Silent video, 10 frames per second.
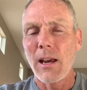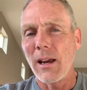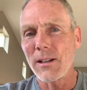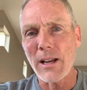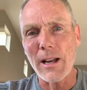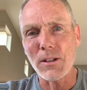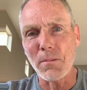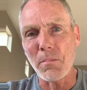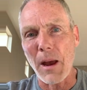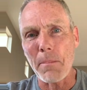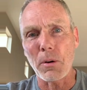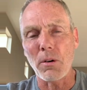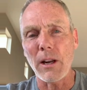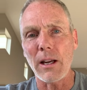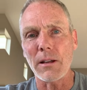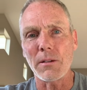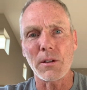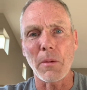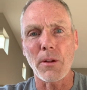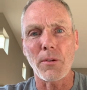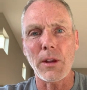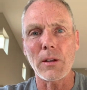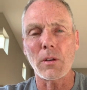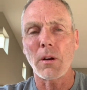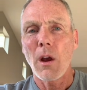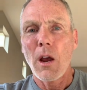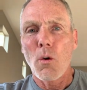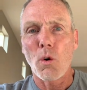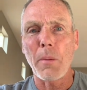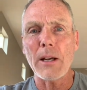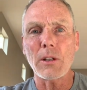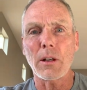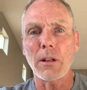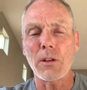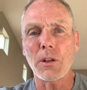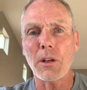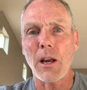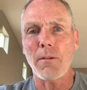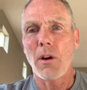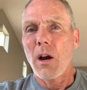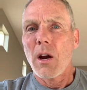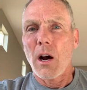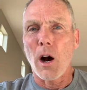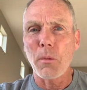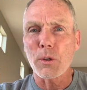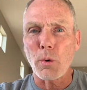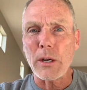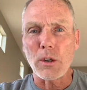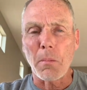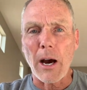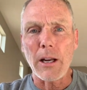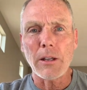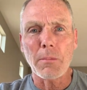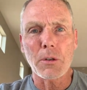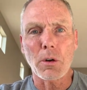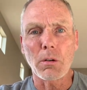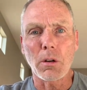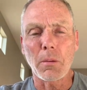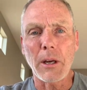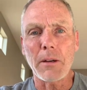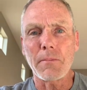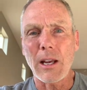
it's got some pepper in it and some other things that will basically just kind of almost raise your body temperature a little bit.